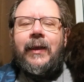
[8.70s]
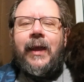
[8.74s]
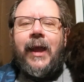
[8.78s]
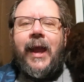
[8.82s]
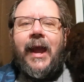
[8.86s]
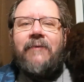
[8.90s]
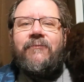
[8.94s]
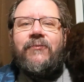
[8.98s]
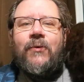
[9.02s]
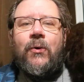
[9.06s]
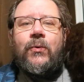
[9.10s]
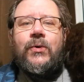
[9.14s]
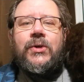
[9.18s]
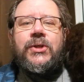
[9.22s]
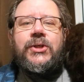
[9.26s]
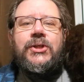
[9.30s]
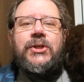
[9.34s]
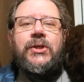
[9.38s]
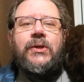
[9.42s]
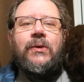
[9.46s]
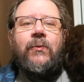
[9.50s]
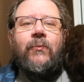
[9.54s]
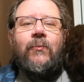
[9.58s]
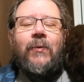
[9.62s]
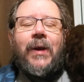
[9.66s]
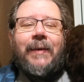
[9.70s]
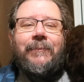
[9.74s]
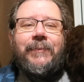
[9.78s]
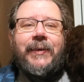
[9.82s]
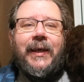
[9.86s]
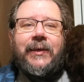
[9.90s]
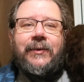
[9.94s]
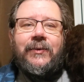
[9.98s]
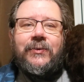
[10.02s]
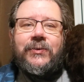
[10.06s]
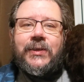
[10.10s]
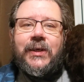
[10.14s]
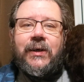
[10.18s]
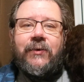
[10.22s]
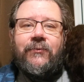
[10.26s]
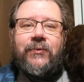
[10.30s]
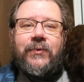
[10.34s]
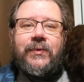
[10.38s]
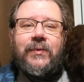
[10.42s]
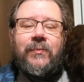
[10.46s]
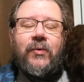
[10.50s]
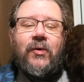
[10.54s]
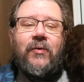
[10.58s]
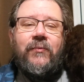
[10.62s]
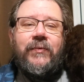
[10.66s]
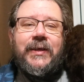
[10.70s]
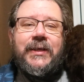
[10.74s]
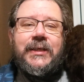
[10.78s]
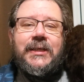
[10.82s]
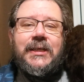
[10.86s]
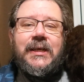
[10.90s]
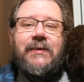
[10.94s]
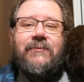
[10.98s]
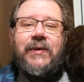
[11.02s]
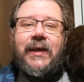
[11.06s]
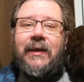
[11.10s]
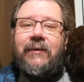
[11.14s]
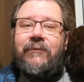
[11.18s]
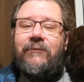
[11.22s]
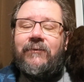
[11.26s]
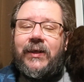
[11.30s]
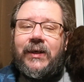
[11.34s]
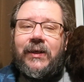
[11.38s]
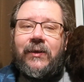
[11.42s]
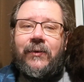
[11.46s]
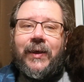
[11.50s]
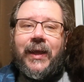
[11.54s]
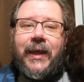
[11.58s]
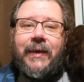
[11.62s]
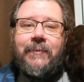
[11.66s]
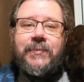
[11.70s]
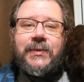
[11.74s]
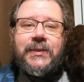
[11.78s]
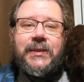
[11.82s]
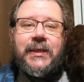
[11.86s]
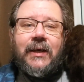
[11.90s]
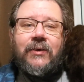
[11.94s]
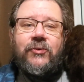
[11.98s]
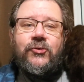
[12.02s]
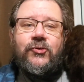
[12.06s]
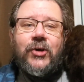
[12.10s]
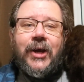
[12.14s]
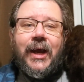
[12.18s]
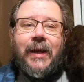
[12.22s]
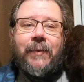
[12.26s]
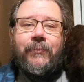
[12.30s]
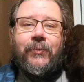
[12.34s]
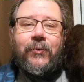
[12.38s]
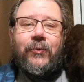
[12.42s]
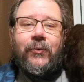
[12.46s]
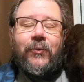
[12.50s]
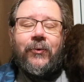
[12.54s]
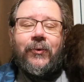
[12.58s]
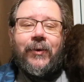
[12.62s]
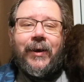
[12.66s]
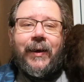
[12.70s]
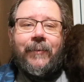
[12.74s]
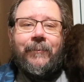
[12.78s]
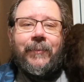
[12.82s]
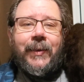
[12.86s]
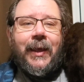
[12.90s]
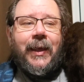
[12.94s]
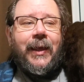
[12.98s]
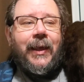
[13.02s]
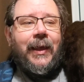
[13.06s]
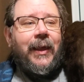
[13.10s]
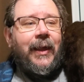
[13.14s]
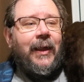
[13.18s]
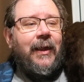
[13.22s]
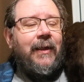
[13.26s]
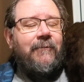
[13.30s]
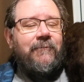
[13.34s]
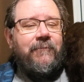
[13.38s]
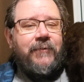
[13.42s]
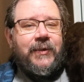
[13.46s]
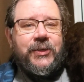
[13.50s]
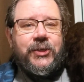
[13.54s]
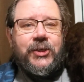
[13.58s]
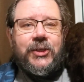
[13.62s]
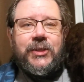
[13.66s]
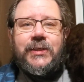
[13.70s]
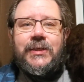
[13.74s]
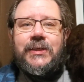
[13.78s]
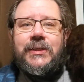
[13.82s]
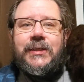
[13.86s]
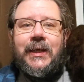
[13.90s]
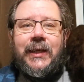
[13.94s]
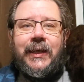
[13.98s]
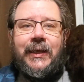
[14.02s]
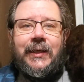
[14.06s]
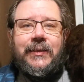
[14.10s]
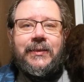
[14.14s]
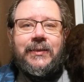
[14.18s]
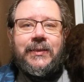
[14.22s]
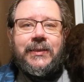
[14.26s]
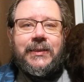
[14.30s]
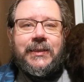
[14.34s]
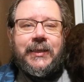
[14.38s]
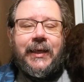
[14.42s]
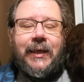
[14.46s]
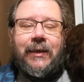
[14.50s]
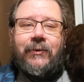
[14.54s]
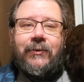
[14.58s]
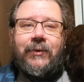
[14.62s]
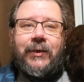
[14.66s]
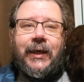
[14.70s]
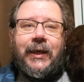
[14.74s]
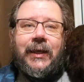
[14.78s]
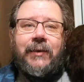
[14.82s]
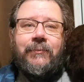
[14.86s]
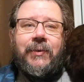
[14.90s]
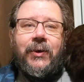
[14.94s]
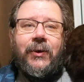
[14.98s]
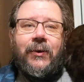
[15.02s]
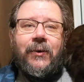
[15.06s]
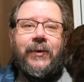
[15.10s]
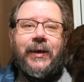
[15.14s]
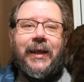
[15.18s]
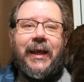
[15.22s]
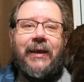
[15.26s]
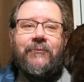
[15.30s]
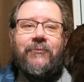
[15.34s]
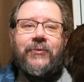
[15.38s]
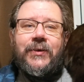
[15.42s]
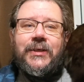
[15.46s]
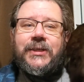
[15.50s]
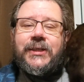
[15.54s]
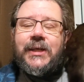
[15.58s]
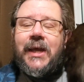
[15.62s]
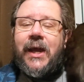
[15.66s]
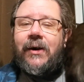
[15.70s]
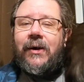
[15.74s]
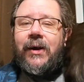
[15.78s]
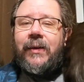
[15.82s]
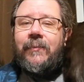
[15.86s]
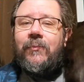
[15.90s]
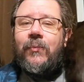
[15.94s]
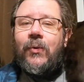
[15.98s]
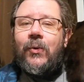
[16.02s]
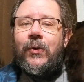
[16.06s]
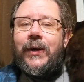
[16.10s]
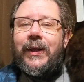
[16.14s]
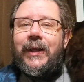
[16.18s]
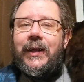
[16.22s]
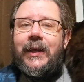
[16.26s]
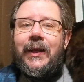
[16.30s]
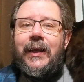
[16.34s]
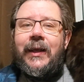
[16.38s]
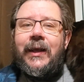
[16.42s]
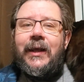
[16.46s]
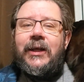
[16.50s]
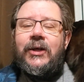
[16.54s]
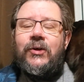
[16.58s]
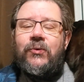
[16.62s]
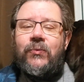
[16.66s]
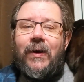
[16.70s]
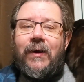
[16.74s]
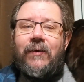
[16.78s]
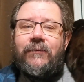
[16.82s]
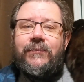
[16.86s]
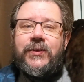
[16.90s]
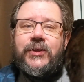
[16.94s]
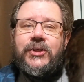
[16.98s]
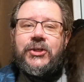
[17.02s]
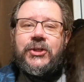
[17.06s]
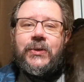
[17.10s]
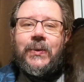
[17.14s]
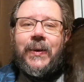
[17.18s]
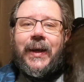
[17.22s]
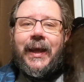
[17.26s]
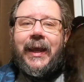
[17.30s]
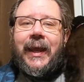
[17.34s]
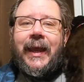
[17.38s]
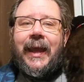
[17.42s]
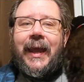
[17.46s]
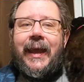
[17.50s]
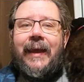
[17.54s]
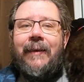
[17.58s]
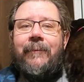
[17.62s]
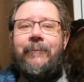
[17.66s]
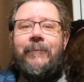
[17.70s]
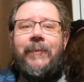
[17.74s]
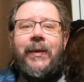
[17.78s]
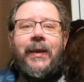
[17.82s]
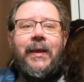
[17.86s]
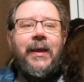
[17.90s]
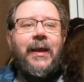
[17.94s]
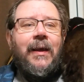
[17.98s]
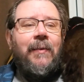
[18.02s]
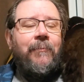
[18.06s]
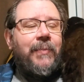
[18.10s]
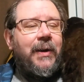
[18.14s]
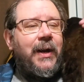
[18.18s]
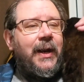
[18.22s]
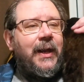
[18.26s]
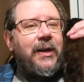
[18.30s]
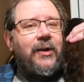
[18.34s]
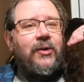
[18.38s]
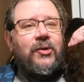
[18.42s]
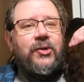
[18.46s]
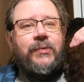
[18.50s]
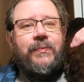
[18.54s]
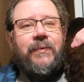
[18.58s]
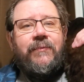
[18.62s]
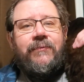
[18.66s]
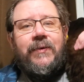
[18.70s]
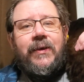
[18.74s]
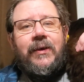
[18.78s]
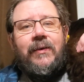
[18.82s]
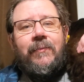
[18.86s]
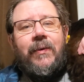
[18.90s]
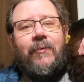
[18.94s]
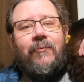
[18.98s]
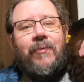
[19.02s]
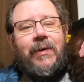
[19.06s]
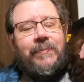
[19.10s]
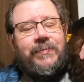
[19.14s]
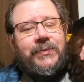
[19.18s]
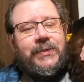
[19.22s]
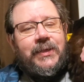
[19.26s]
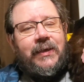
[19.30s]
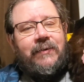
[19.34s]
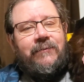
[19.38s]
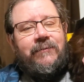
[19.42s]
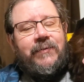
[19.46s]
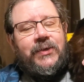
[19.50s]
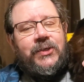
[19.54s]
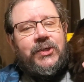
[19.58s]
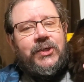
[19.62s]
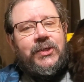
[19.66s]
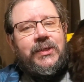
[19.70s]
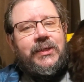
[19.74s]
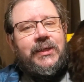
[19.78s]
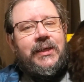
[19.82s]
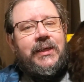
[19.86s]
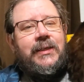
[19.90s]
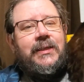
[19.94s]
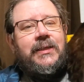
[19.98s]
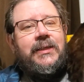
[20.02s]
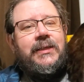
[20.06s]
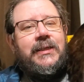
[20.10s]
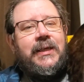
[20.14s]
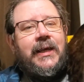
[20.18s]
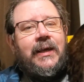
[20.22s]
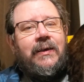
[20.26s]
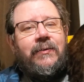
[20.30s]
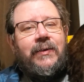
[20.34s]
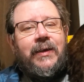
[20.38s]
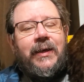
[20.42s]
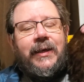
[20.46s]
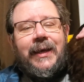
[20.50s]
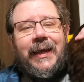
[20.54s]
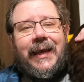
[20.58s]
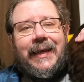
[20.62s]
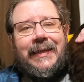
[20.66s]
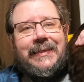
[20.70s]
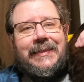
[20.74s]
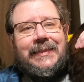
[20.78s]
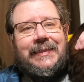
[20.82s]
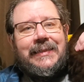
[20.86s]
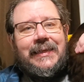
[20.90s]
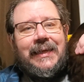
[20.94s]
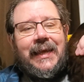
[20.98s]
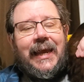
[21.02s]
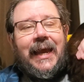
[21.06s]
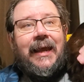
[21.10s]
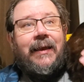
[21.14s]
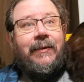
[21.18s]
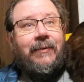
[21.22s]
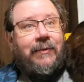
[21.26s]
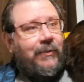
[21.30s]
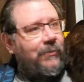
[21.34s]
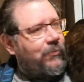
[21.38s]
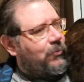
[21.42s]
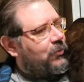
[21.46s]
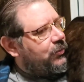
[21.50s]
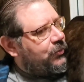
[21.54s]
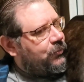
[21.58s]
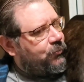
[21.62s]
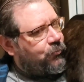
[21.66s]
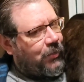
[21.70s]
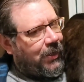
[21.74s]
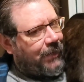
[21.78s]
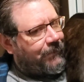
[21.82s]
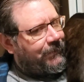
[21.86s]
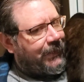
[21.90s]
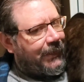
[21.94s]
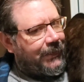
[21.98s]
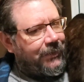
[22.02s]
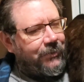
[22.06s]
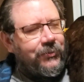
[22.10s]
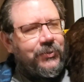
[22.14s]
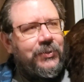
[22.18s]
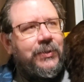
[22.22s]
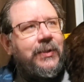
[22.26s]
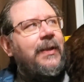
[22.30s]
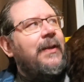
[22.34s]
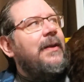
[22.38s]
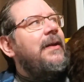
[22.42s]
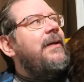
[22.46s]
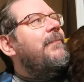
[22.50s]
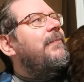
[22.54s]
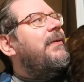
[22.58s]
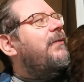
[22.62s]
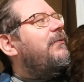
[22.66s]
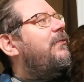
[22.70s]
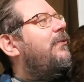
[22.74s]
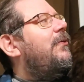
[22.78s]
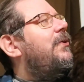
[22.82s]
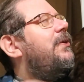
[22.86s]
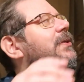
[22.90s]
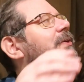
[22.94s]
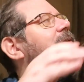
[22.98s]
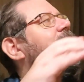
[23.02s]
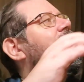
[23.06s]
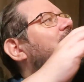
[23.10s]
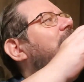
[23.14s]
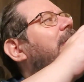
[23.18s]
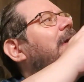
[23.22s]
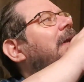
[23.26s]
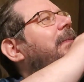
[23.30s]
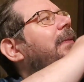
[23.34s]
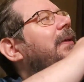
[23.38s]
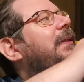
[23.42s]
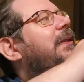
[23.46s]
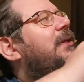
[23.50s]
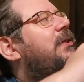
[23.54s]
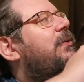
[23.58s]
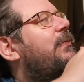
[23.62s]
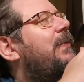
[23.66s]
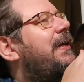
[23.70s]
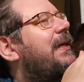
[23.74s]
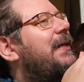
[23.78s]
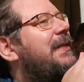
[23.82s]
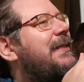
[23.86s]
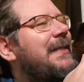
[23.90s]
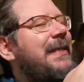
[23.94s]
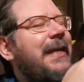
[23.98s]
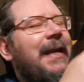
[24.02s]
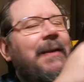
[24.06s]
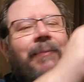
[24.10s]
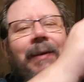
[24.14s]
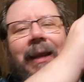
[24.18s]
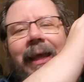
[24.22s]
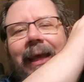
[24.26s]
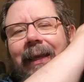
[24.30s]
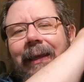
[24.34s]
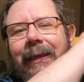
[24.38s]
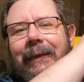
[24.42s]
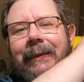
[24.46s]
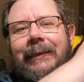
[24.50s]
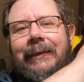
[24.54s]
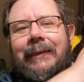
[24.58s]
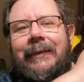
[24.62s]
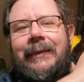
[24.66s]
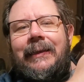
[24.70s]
Hey folks, Rob Daniels here from the movie, TV, and video game soundtrack program Visions in Sound. That can be heard every Saturday morning, 12 to 2 a.m., but I can also be found on my website, visionsinsound.ca. Of course, Rob Daniels. But of course, joining me this week is Gimli.